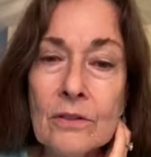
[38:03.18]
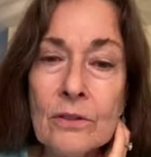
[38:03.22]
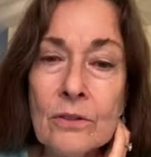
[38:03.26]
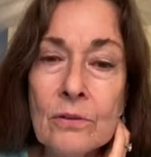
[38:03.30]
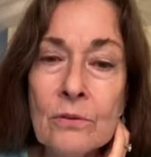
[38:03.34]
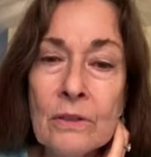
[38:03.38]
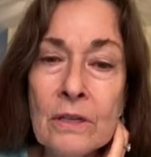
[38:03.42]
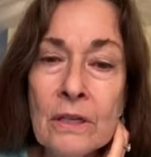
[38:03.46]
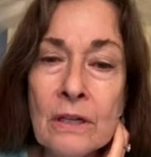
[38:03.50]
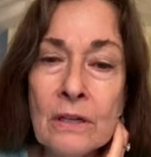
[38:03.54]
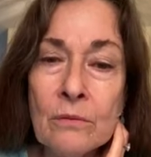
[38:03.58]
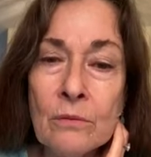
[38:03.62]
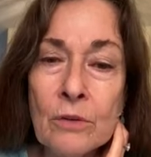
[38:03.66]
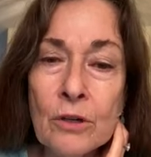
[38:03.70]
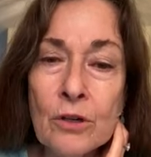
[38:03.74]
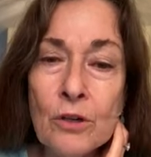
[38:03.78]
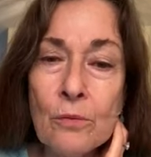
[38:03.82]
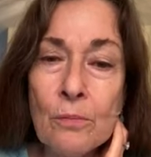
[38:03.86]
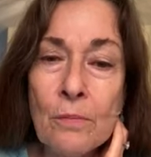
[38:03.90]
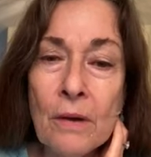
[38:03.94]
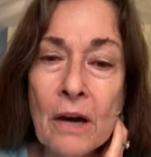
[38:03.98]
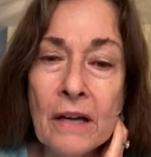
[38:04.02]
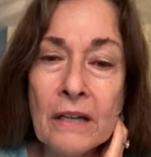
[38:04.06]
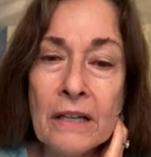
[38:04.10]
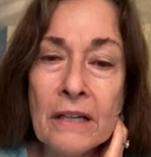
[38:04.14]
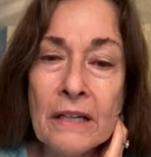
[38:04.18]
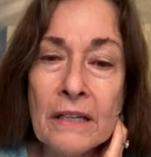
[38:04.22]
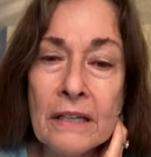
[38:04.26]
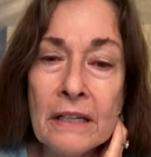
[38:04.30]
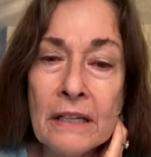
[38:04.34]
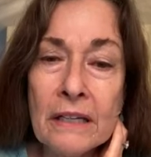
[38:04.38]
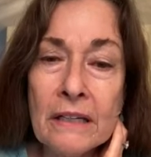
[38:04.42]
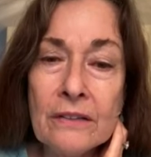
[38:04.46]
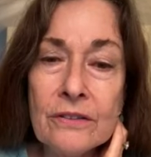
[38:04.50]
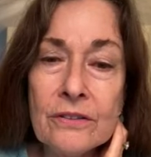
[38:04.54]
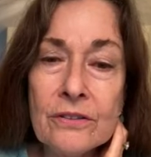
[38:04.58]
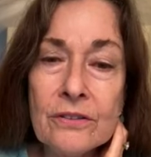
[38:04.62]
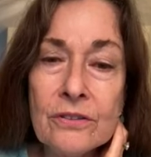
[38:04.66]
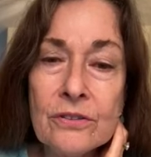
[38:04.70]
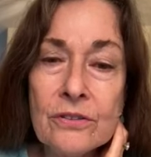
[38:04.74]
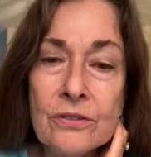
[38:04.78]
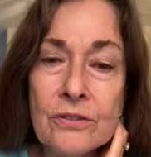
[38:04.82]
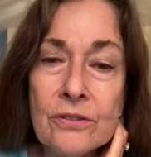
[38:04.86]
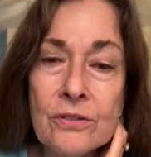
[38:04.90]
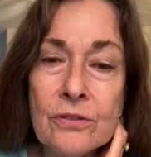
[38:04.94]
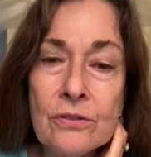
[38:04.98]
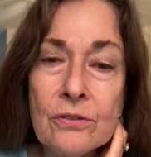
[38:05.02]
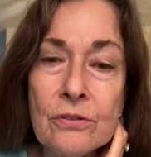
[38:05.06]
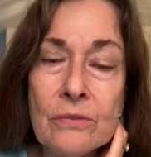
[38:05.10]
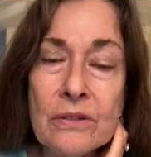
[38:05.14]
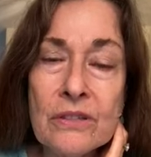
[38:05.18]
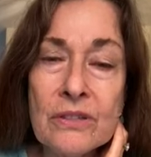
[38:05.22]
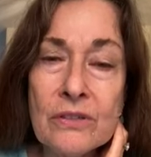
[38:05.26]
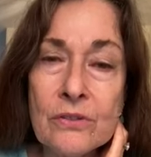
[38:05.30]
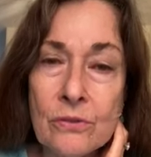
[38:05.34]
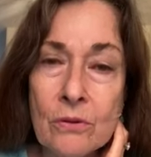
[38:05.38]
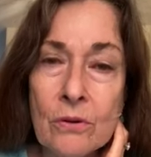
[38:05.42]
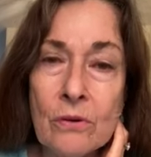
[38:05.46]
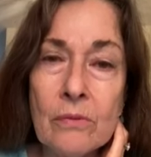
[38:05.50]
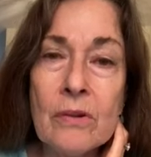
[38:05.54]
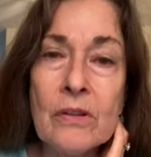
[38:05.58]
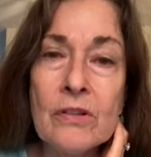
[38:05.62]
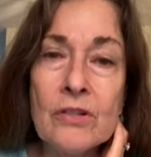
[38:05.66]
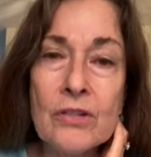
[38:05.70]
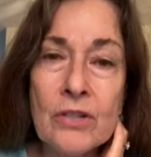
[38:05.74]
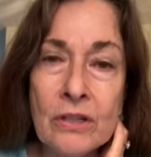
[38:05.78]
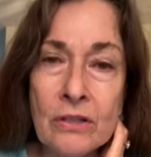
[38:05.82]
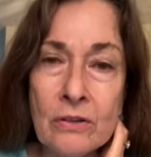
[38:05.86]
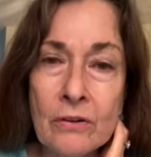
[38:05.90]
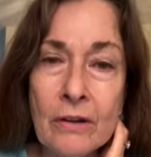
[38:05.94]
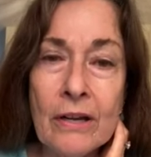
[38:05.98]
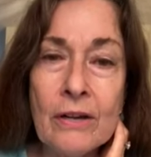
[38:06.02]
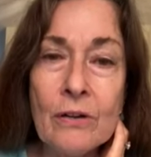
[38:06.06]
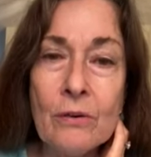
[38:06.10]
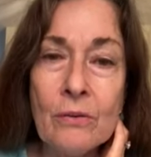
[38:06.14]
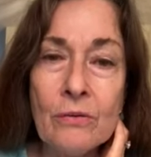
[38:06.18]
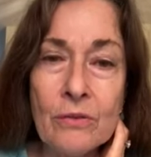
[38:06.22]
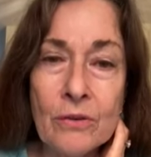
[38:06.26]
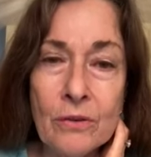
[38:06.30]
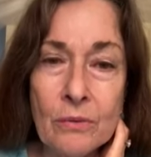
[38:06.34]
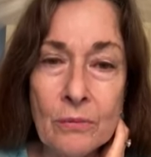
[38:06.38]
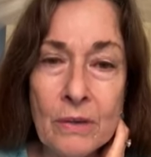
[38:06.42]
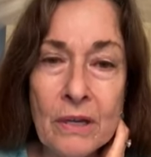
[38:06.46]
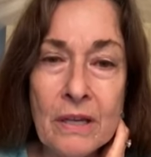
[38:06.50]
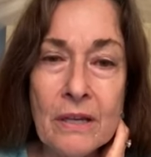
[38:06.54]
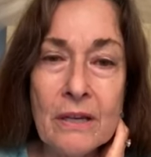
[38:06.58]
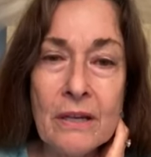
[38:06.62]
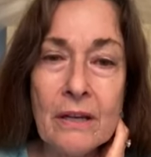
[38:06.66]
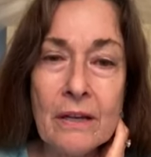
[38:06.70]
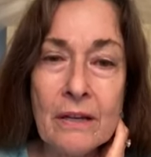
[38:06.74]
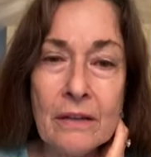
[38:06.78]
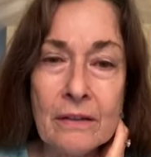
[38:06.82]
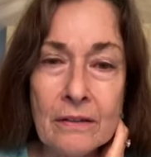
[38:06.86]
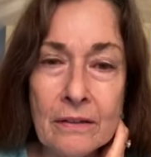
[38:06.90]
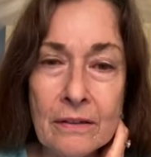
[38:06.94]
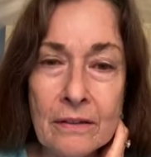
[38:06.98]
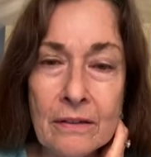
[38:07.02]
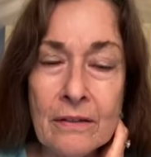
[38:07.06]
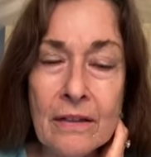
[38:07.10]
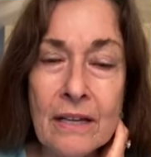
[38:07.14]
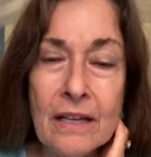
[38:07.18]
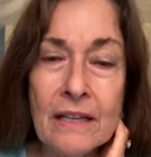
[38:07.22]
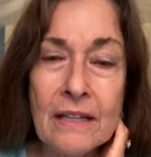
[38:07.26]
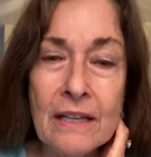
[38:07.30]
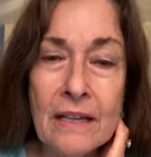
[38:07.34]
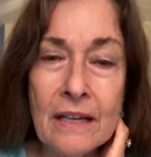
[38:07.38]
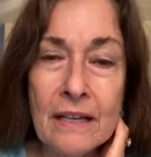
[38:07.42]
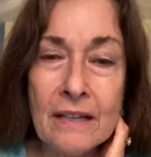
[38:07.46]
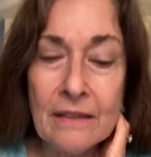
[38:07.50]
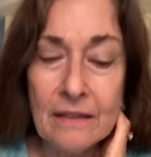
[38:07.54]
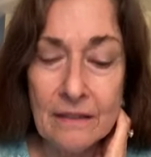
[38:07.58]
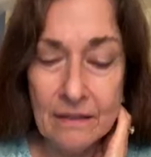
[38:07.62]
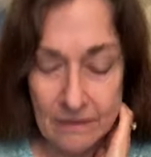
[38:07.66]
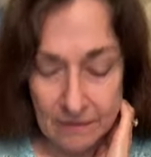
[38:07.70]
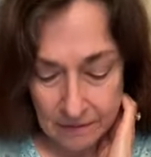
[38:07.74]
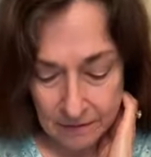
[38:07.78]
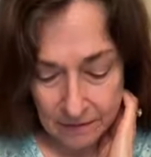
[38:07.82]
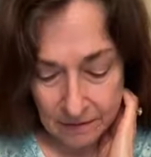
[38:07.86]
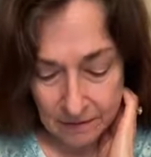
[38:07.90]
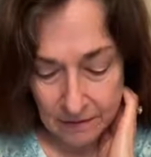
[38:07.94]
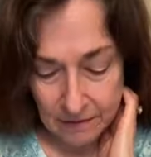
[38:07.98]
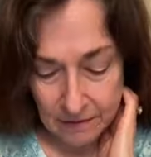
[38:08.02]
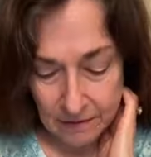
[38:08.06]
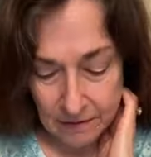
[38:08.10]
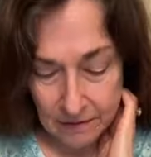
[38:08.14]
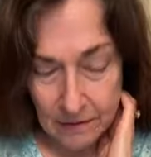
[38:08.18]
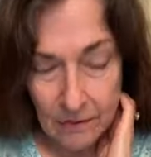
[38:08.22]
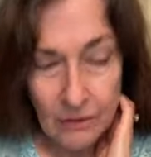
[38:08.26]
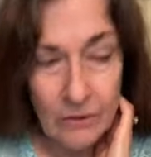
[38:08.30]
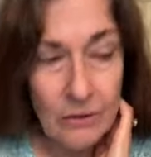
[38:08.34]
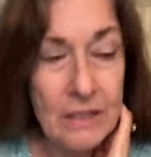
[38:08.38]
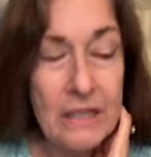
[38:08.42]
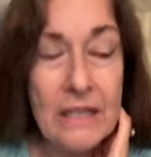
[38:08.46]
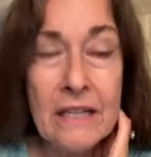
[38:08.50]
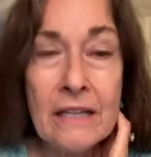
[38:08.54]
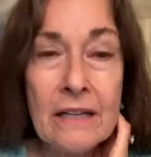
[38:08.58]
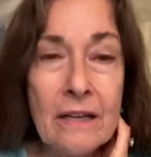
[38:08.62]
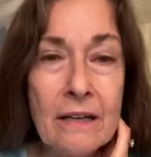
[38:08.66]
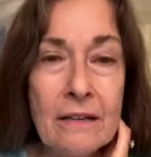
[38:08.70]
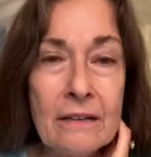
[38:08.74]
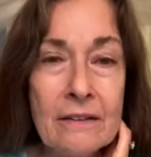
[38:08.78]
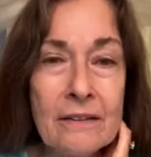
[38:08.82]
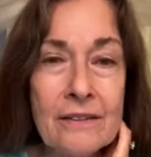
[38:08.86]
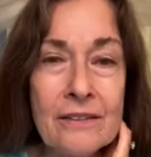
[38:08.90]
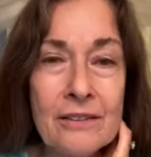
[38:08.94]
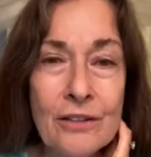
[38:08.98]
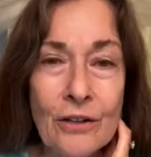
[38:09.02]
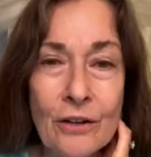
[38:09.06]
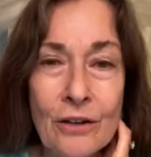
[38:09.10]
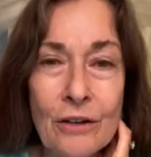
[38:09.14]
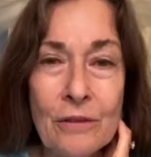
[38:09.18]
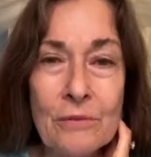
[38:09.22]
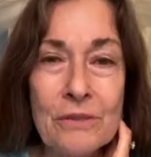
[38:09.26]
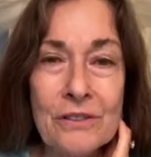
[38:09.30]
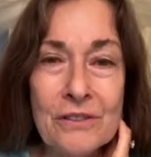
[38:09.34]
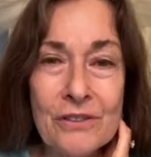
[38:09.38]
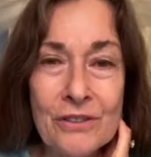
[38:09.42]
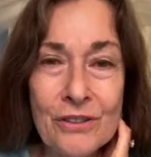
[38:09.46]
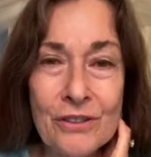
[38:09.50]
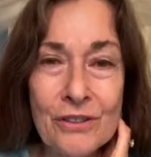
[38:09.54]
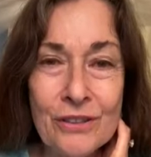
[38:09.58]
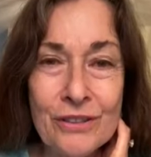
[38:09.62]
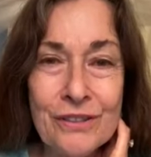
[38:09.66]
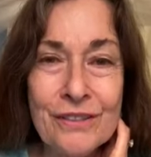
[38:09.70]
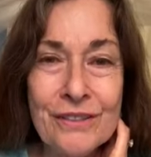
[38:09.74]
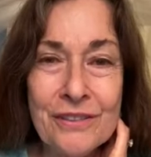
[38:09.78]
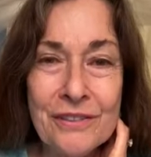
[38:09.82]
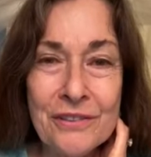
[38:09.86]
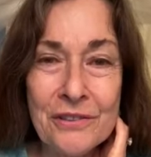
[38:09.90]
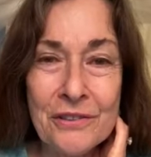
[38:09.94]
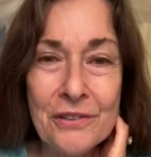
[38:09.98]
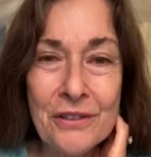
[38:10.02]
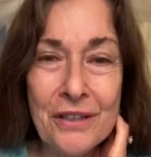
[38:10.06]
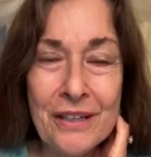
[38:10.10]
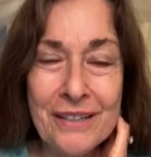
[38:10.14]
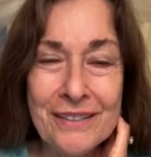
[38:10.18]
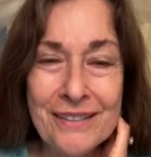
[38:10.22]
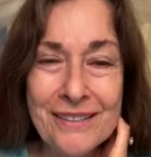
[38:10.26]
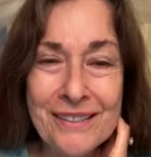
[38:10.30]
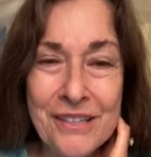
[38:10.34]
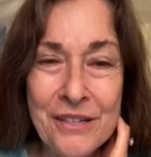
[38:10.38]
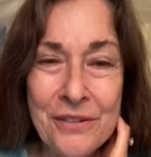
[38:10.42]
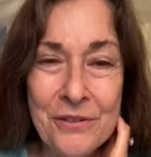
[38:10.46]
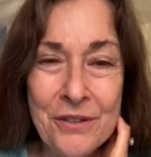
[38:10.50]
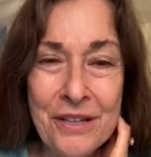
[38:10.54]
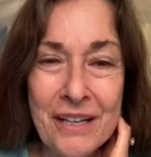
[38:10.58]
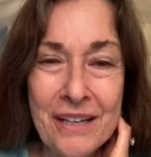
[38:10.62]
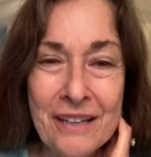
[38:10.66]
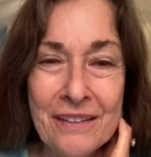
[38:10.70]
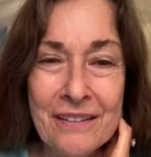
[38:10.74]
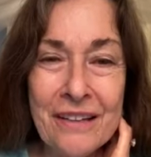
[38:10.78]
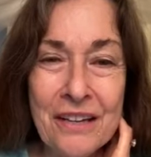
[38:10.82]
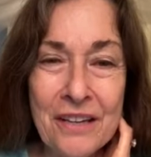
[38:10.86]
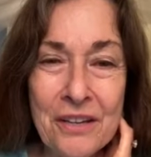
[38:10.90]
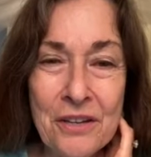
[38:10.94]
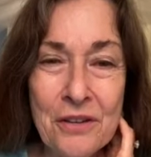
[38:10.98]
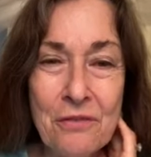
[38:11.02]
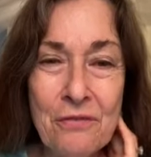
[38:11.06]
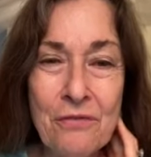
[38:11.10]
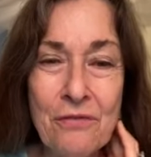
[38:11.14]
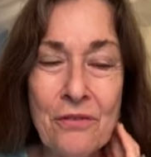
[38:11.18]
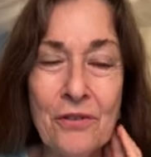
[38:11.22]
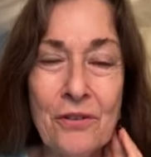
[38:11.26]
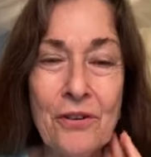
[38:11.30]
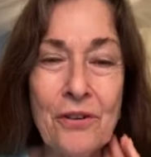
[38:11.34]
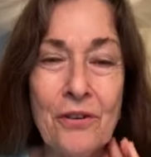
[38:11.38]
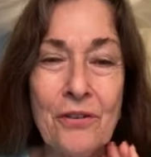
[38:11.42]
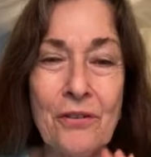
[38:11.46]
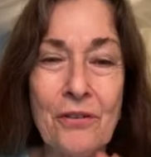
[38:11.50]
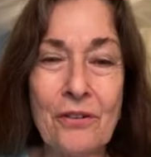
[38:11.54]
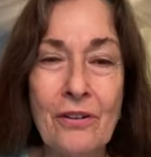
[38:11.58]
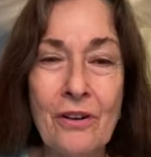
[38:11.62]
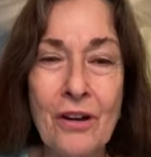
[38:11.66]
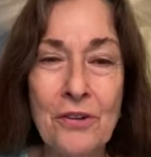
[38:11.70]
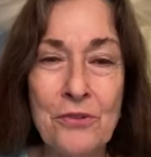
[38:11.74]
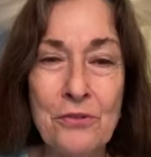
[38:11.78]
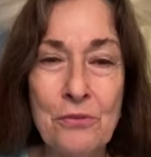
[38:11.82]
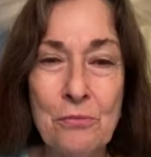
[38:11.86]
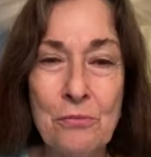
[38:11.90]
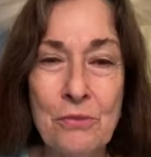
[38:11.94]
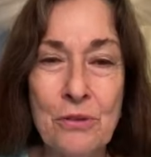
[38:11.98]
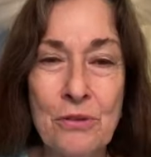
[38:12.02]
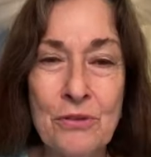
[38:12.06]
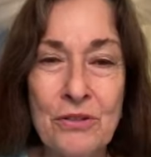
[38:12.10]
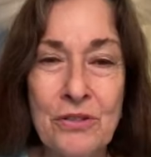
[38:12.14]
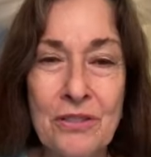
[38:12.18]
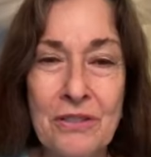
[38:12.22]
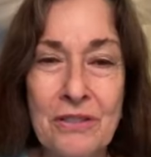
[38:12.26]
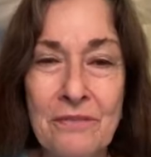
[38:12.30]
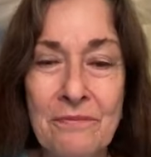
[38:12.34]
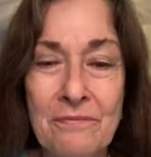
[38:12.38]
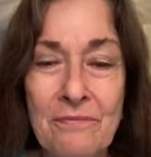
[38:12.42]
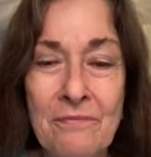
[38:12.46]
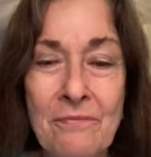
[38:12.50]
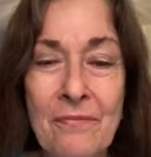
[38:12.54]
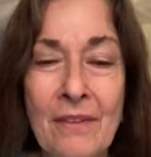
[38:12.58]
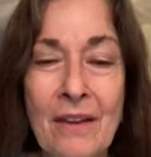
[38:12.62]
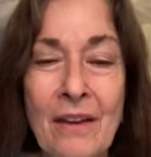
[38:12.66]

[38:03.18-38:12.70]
tune in what your body needs to restore and regenerate over the weekend. Annette, or Anita, sorry, it was good to uh, see you again. Thank you for your contribution.